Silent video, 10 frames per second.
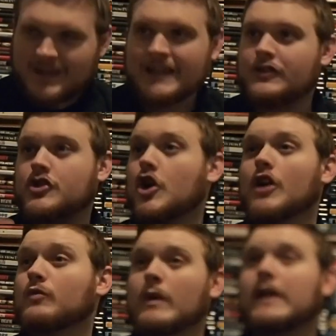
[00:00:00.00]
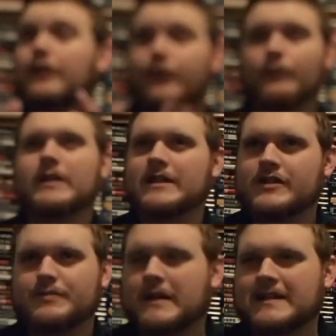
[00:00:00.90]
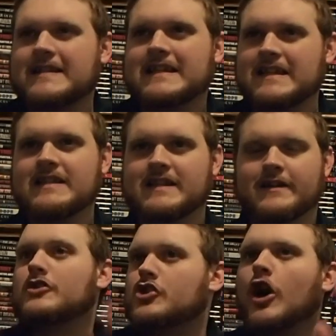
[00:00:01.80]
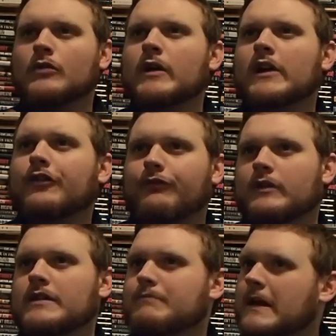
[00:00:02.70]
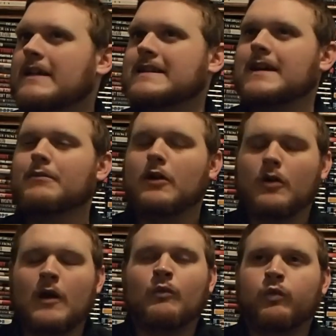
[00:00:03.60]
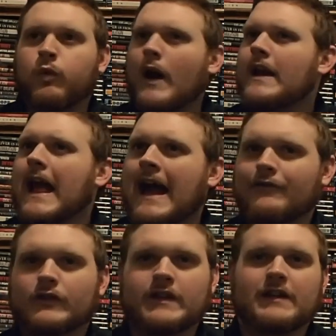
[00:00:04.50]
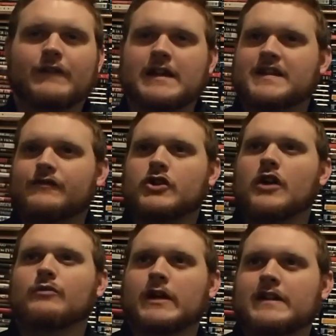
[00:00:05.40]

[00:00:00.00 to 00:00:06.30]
is John Wick 3, just because it's easier. John Wick 3 picks up right after the events of John Wick